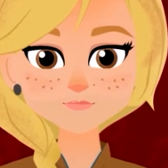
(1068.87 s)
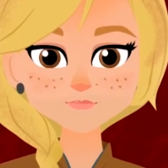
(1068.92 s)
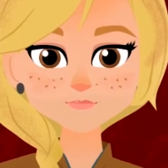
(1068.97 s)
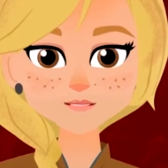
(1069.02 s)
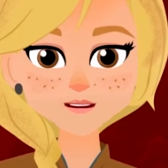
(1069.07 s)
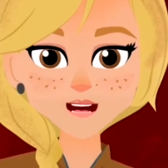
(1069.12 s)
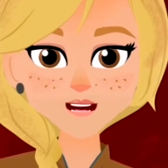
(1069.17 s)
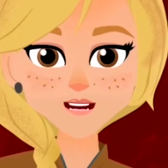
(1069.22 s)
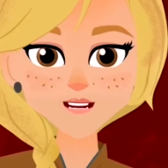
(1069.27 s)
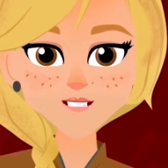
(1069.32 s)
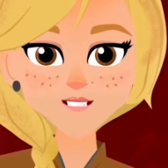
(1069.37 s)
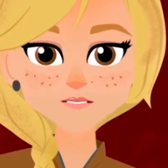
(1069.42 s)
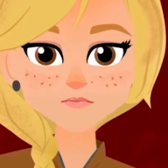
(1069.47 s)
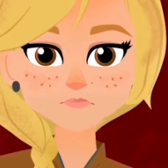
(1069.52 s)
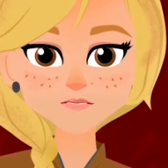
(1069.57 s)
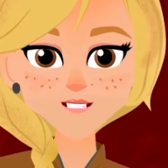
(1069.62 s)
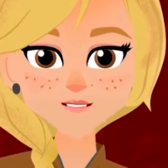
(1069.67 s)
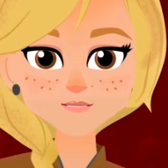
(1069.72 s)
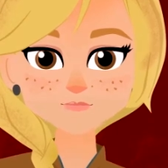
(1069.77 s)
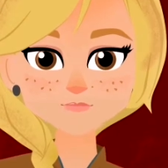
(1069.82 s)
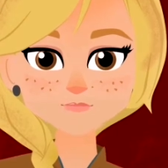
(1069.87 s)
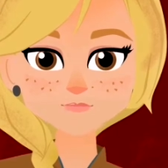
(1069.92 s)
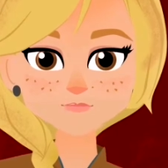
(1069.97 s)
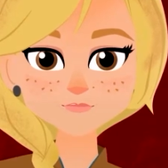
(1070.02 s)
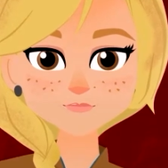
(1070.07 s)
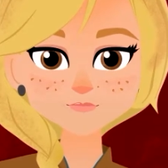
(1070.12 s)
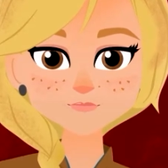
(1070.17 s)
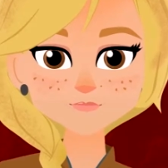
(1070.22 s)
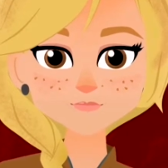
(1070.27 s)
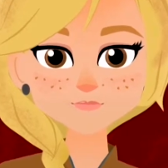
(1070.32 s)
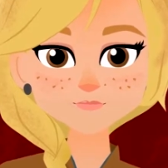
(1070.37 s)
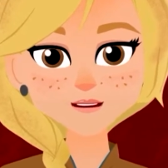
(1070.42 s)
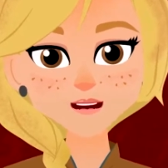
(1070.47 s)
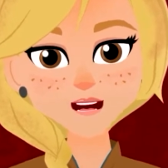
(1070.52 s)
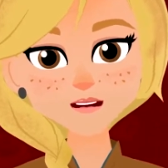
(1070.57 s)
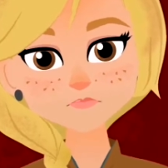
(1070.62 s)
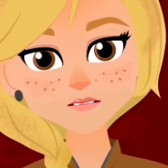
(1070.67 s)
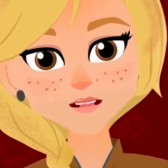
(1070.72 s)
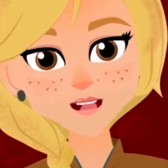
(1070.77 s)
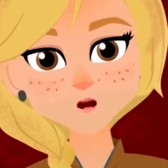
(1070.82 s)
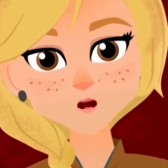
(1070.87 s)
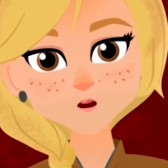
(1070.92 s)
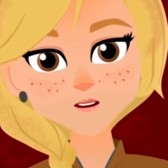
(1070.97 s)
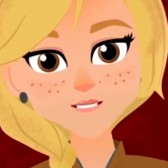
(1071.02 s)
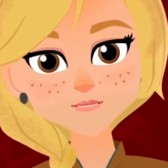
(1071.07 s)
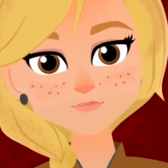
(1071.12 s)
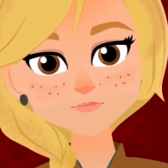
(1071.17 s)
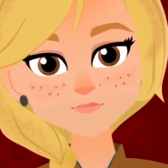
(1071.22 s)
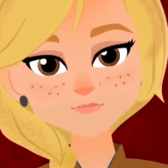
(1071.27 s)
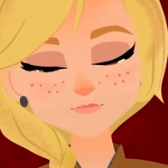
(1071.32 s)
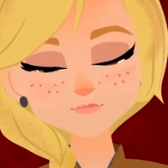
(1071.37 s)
Hello everyone, I'm Lauren.